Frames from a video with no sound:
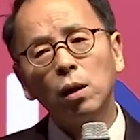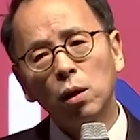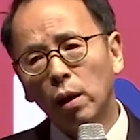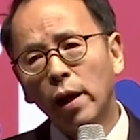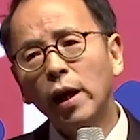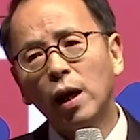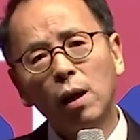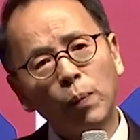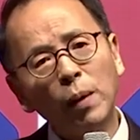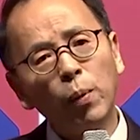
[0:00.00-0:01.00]
Here, the
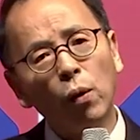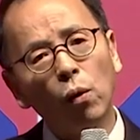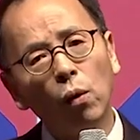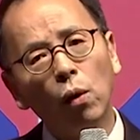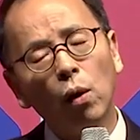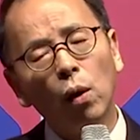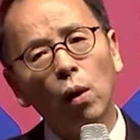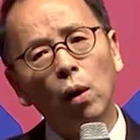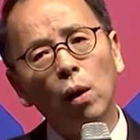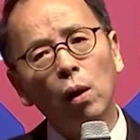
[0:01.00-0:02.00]
people,
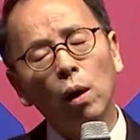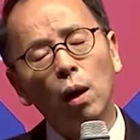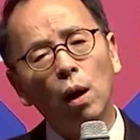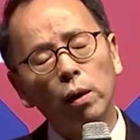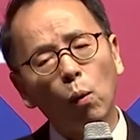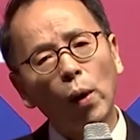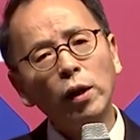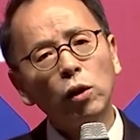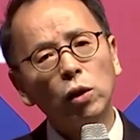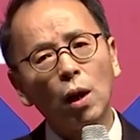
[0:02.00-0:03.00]
the
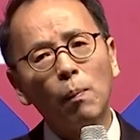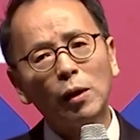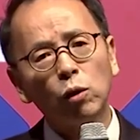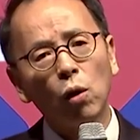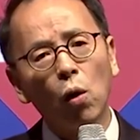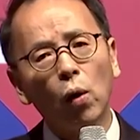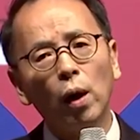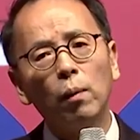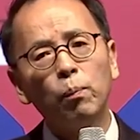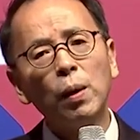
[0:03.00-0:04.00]
wages are much
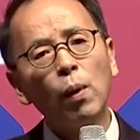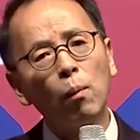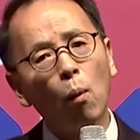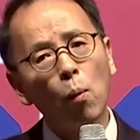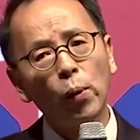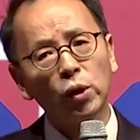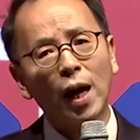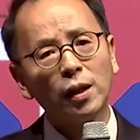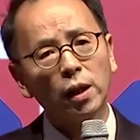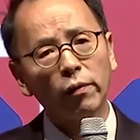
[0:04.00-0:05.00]
lower. People are more
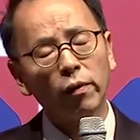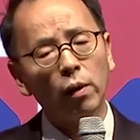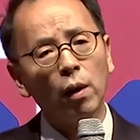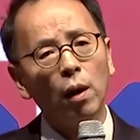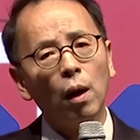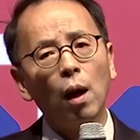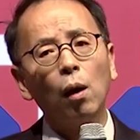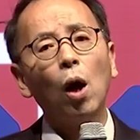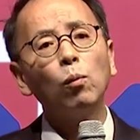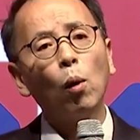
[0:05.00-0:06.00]
productive, a
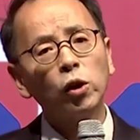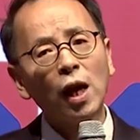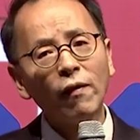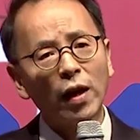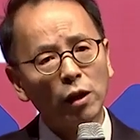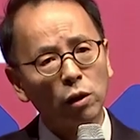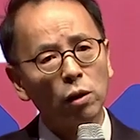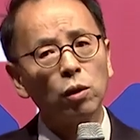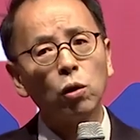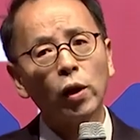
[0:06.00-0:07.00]
lot more savings.
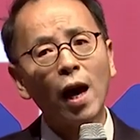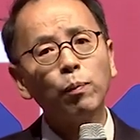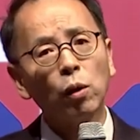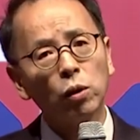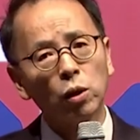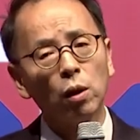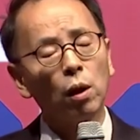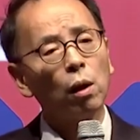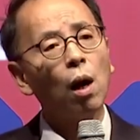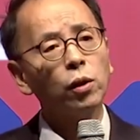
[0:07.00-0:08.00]
So capital
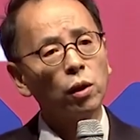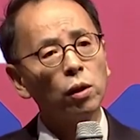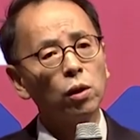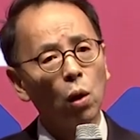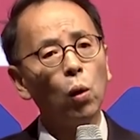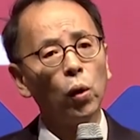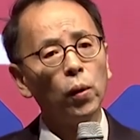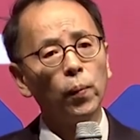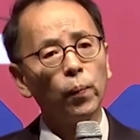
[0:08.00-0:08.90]
cost is lower.